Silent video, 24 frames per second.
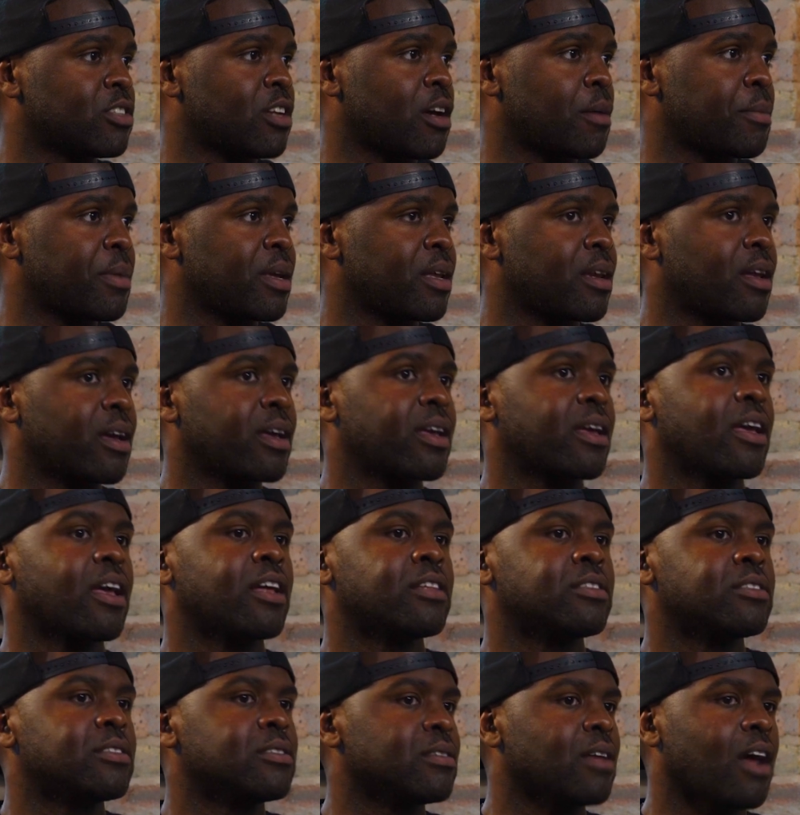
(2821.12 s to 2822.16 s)
know what I mean? Like,
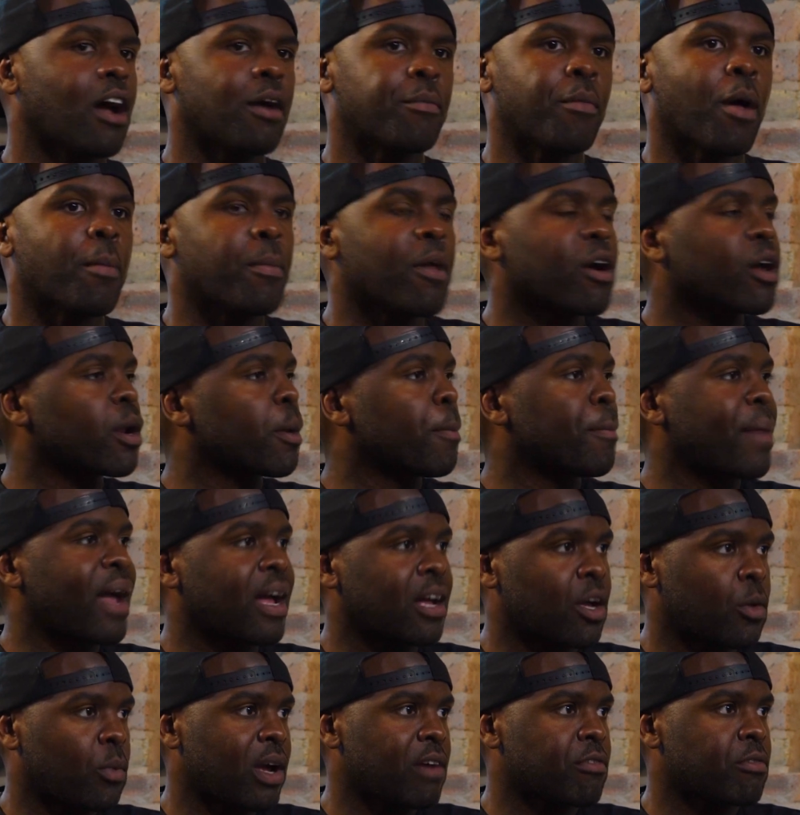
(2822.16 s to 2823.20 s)
I'm not going to back
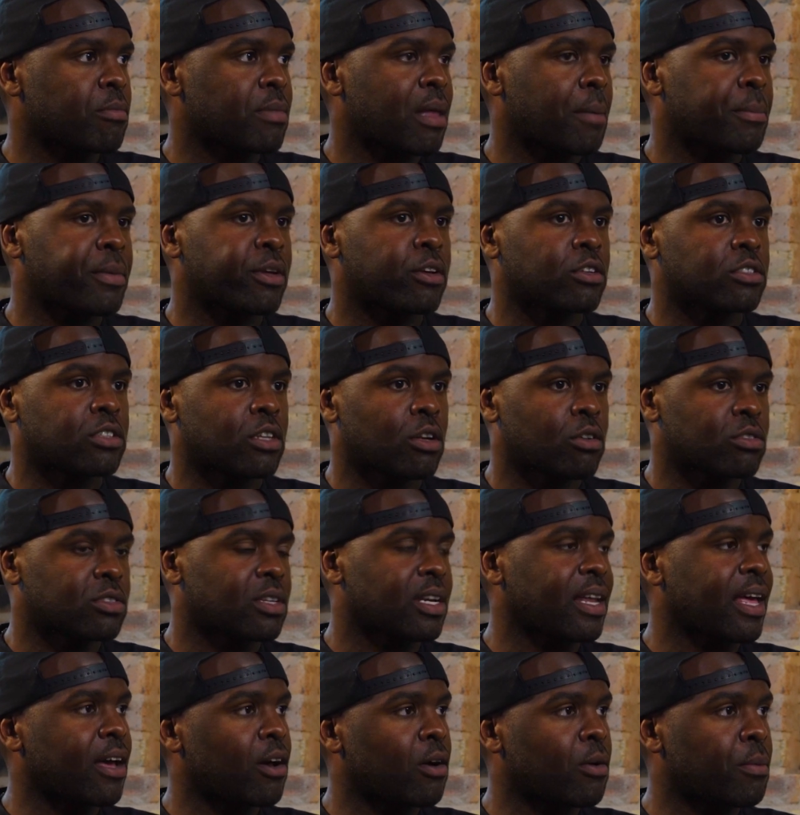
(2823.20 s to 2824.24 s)
away from that, because I know it's going
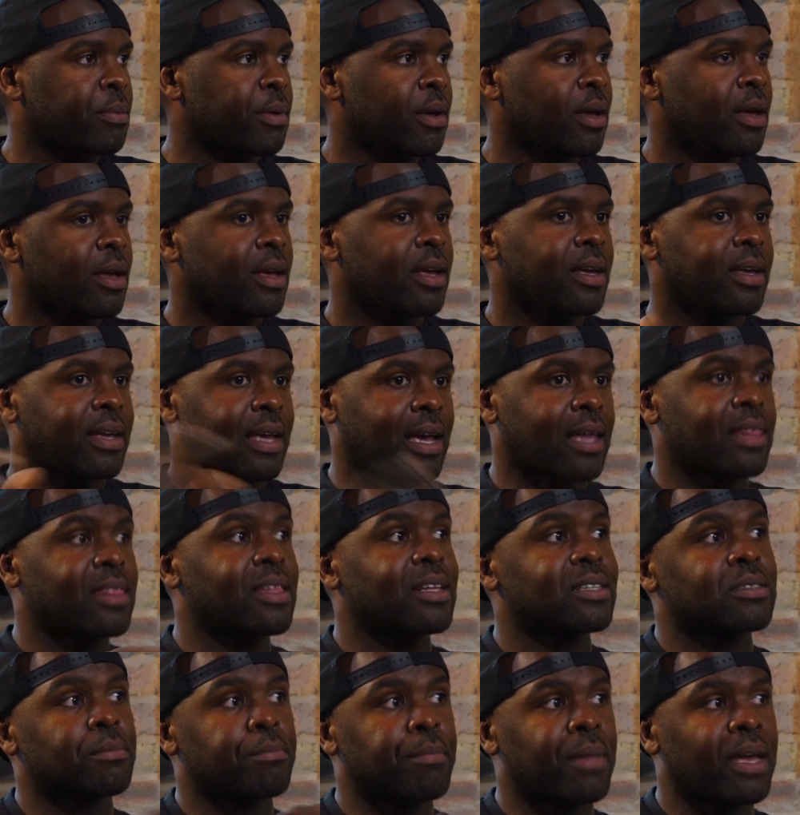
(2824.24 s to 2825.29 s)
to help get
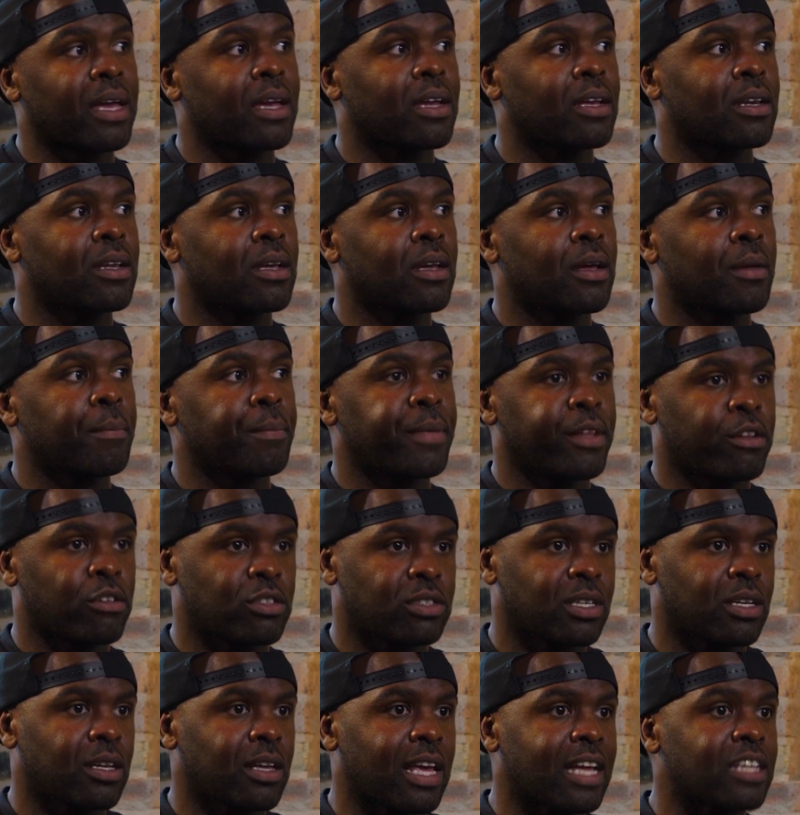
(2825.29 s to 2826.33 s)
this made, because
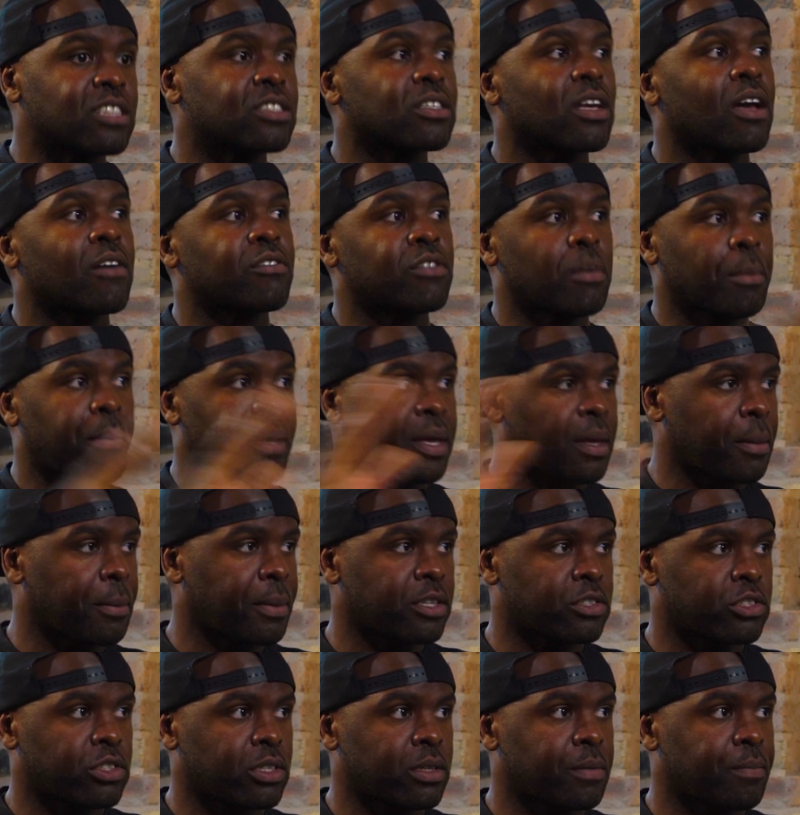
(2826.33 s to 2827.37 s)
it serves a bigger
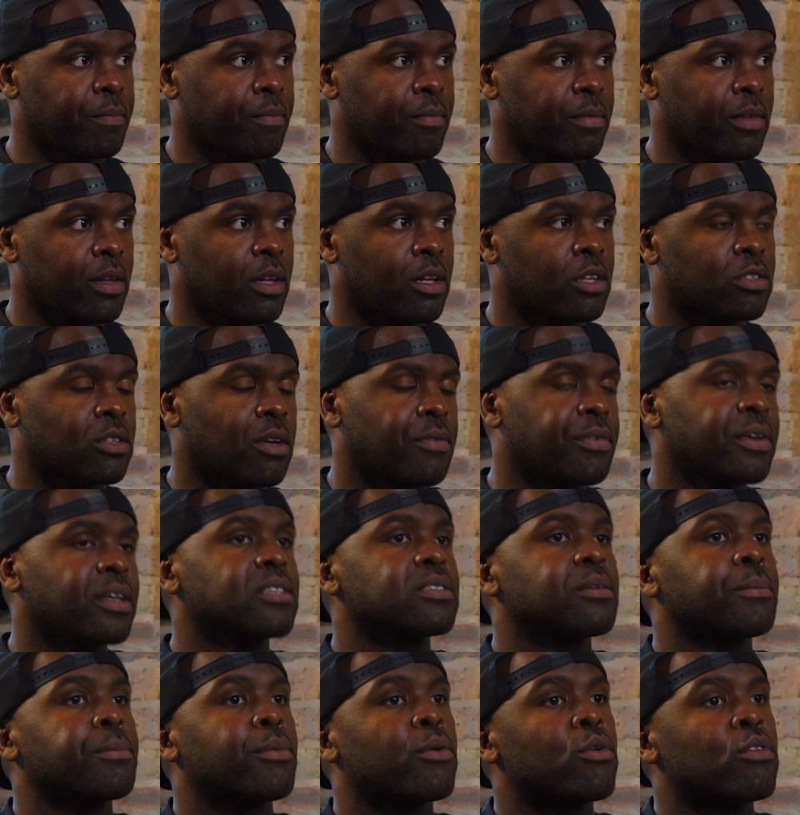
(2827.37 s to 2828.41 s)
picture. So I think it's
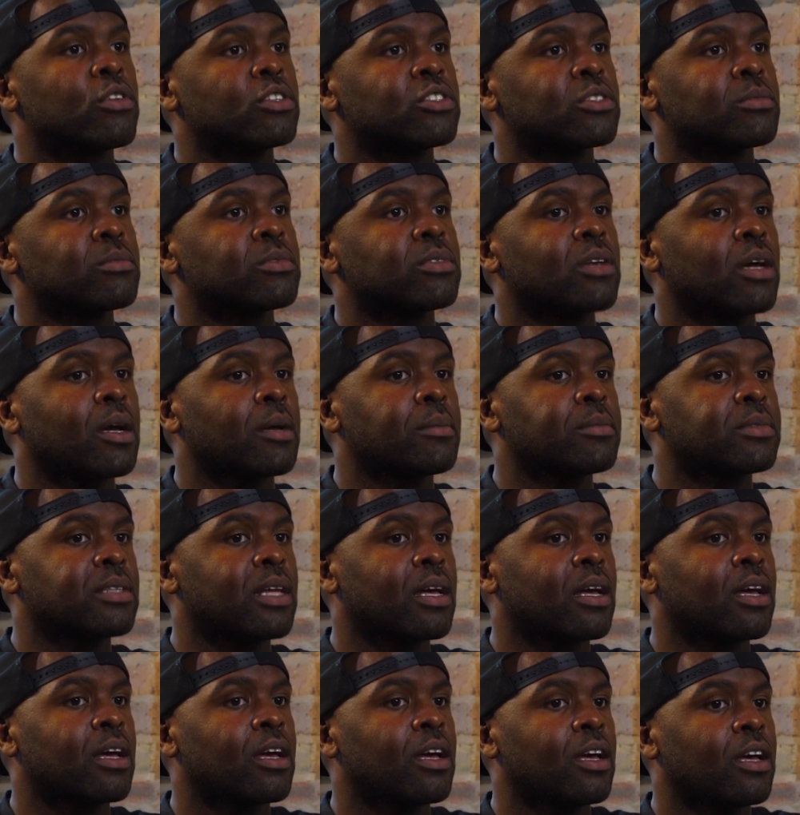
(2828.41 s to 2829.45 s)
important sometimes
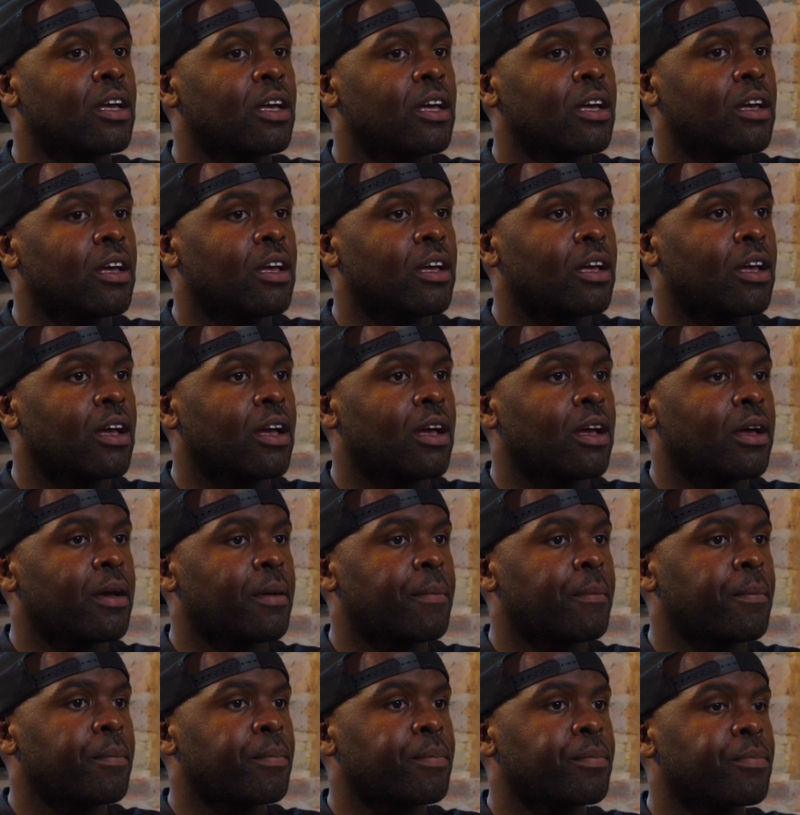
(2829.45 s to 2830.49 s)
that,
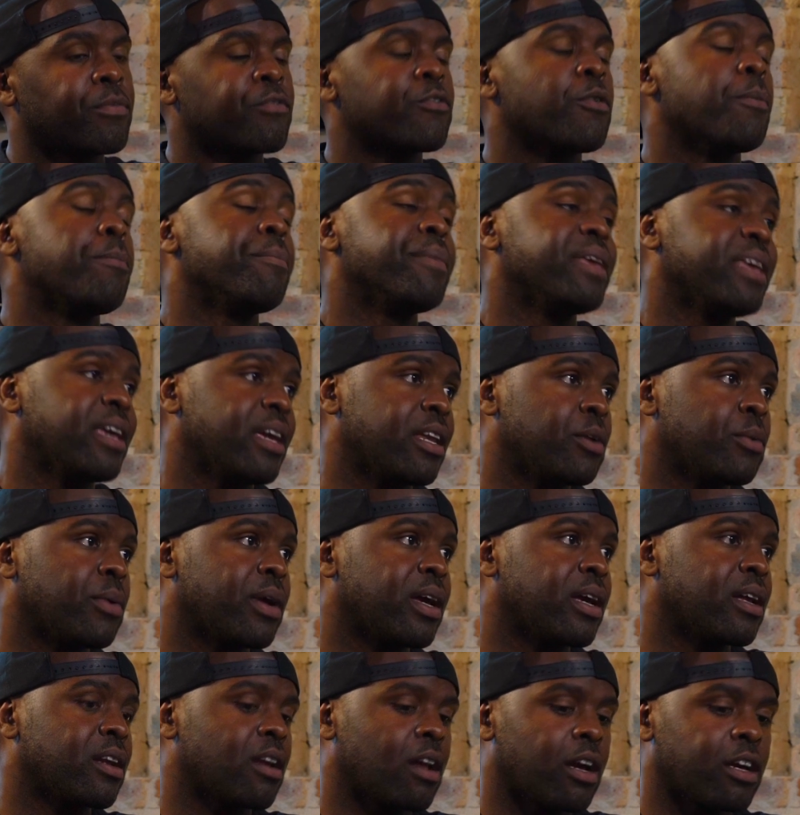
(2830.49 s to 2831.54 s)
for me
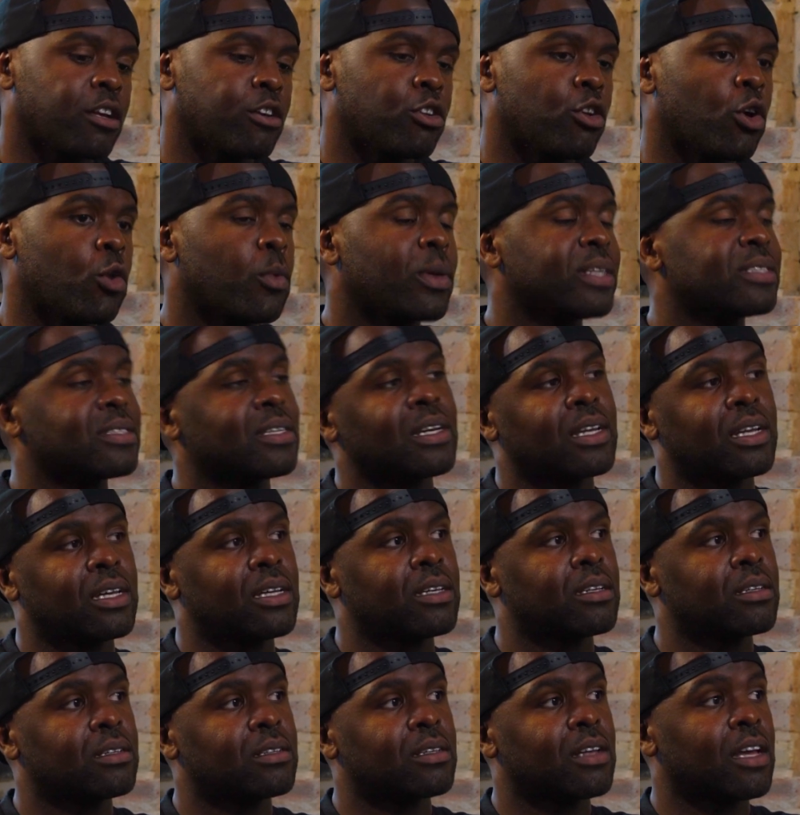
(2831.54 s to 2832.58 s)
anyway, like, know when to
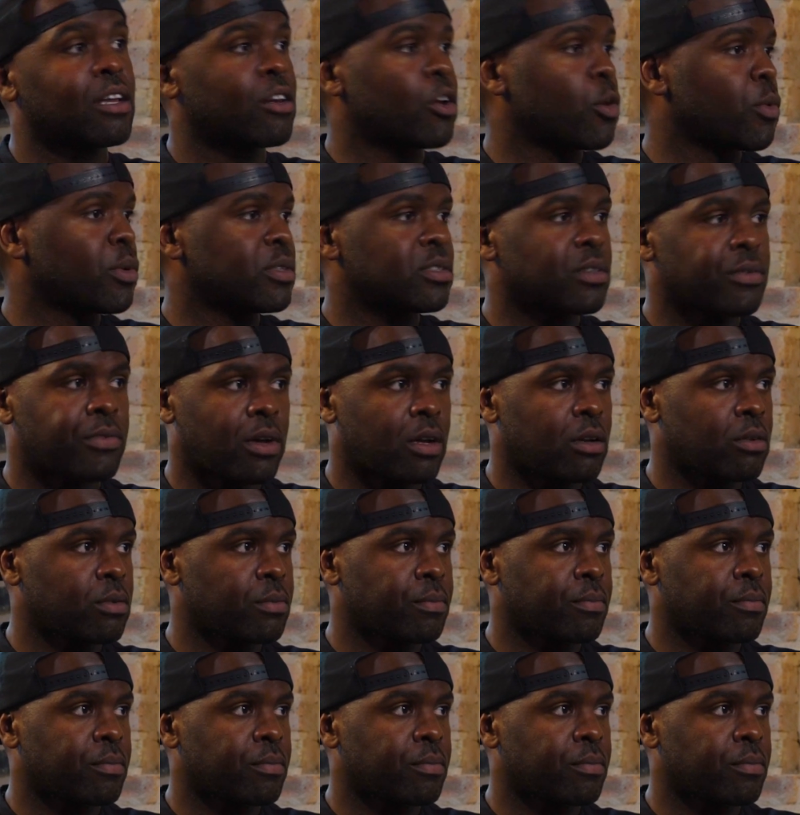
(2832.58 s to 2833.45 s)
lead and know when to follow,